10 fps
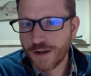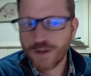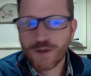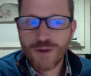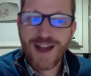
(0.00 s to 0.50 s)

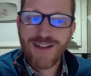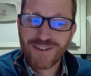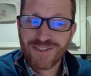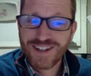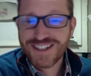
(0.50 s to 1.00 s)
You have
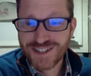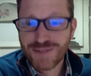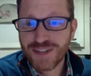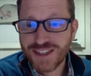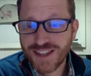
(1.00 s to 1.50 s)
to find
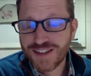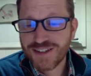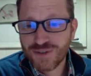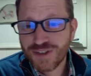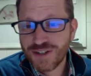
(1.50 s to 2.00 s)
something that
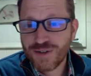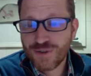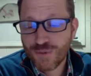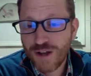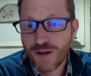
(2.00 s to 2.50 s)
you think you
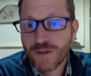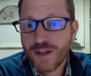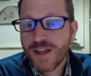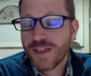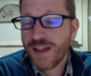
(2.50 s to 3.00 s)
do well.
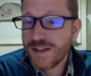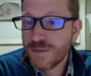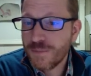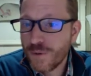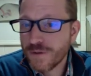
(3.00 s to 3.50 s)
That's
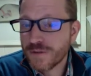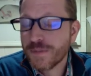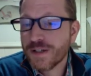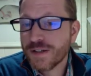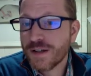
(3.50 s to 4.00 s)
important
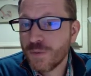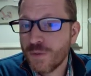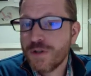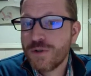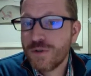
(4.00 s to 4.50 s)
because I
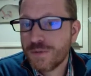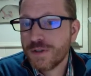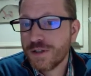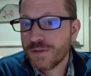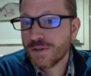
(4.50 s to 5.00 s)
want you to
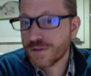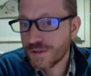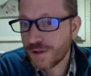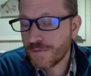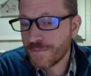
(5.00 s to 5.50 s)
believe in
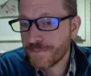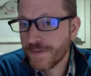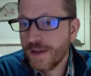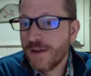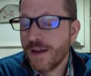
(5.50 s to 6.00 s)
yourself.
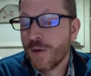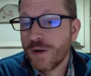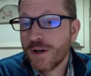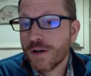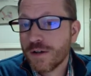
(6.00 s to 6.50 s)
And
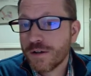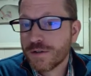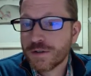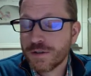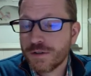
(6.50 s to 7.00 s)
what areas or
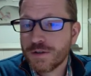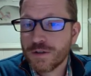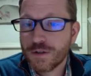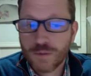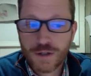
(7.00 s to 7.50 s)
skills
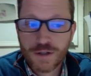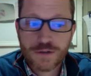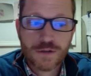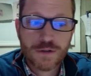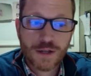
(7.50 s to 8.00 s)
are your
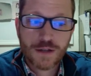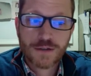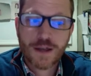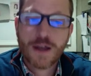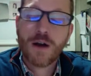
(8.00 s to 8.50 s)
weakest? You can't
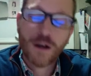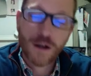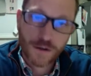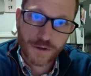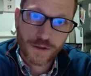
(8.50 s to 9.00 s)
say
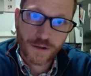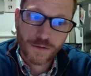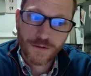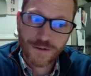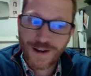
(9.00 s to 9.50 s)
everything,
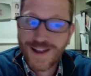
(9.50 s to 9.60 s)
right?